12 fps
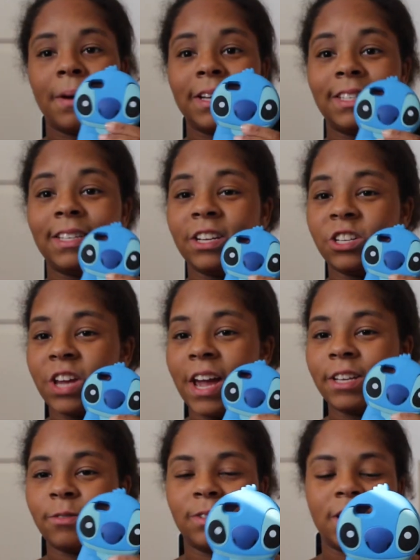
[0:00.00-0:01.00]
my Stitch
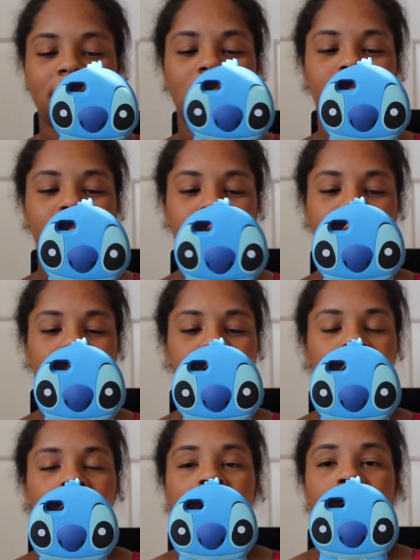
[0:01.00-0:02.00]
case, which I love so
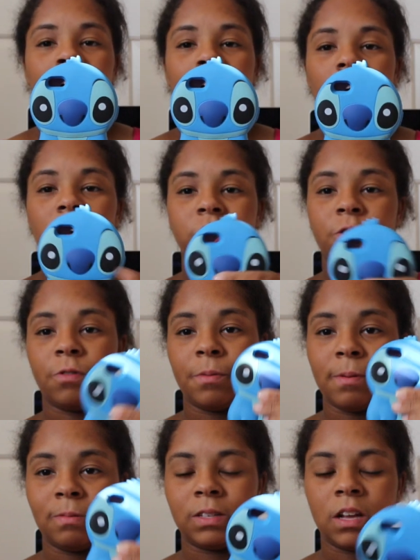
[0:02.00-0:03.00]
much, also from
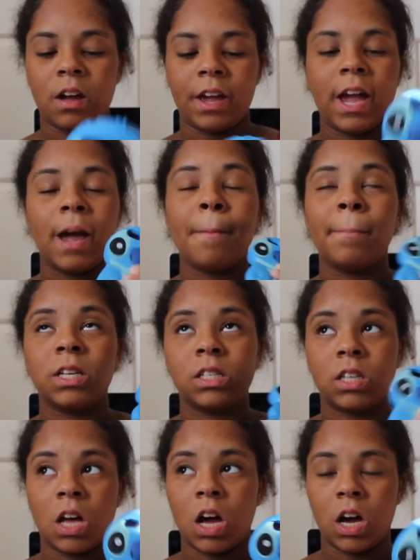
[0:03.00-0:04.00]

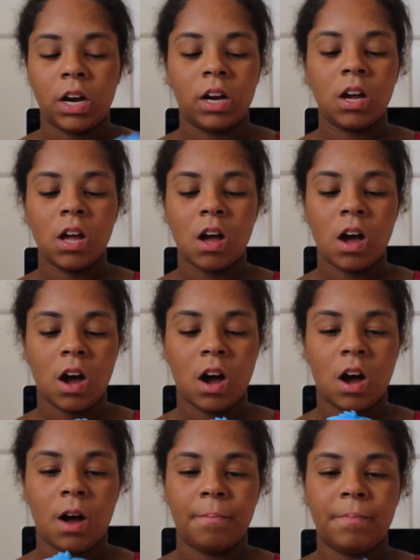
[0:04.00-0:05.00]
Amazon,
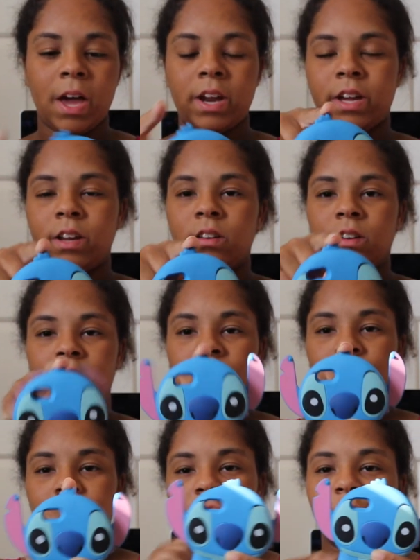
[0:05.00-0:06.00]
and it, let me
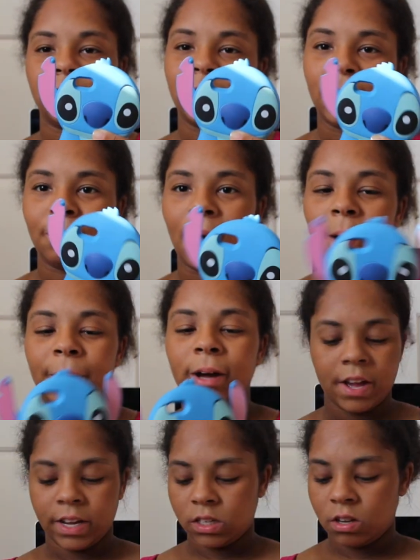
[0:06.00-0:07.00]
know, the ears like pop
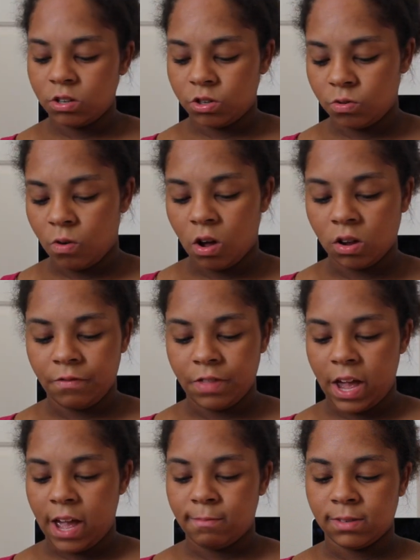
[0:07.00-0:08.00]
out. I guess I'll do all of
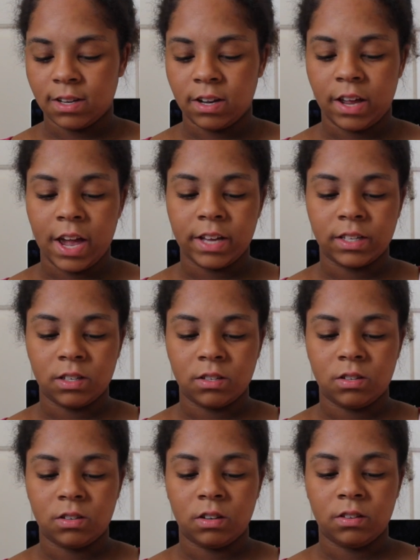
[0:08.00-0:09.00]
the Amazon
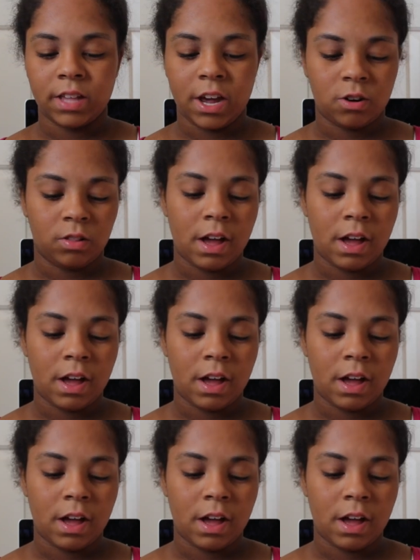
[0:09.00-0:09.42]
cases that are